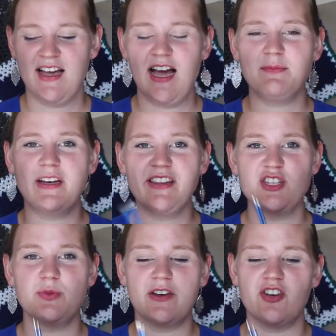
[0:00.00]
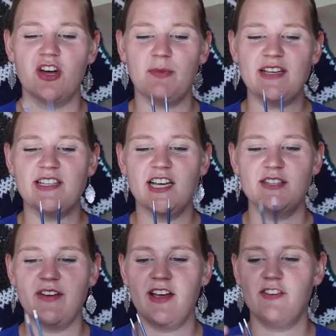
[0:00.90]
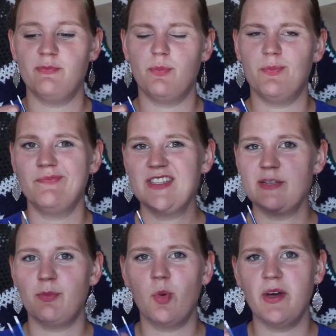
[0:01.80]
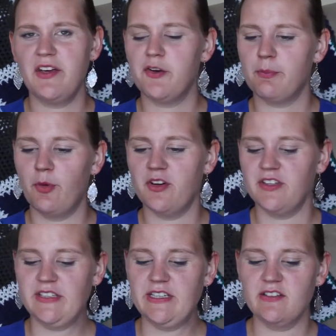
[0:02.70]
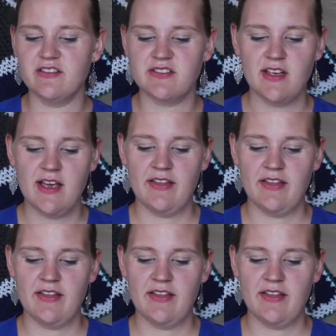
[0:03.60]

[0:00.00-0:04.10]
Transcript: I'm knitting this sweater on my size 5 is a boy or boil needles.